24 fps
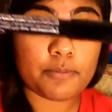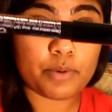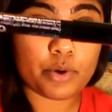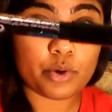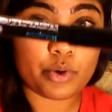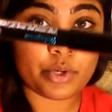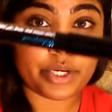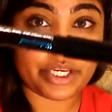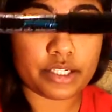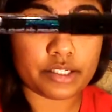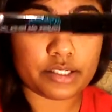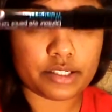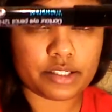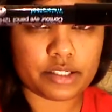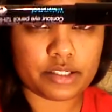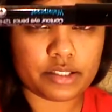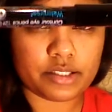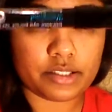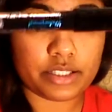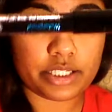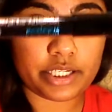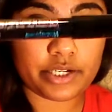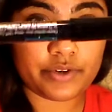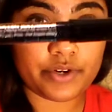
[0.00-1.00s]

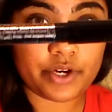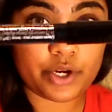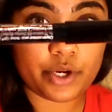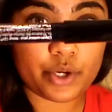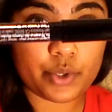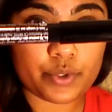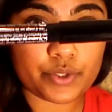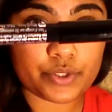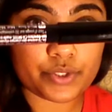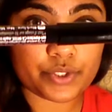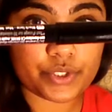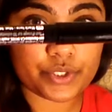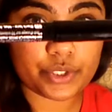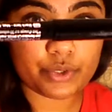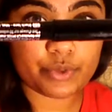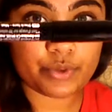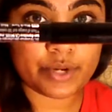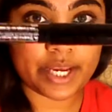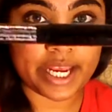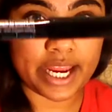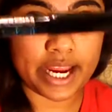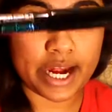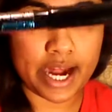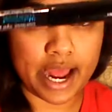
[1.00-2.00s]

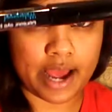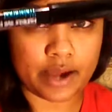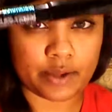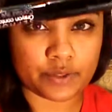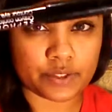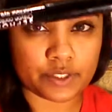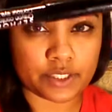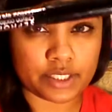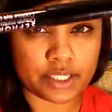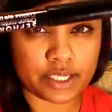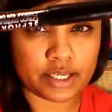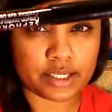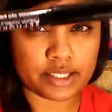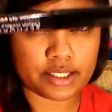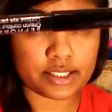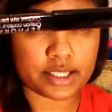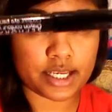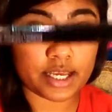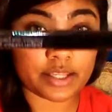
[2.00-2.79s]
0.028 ounces,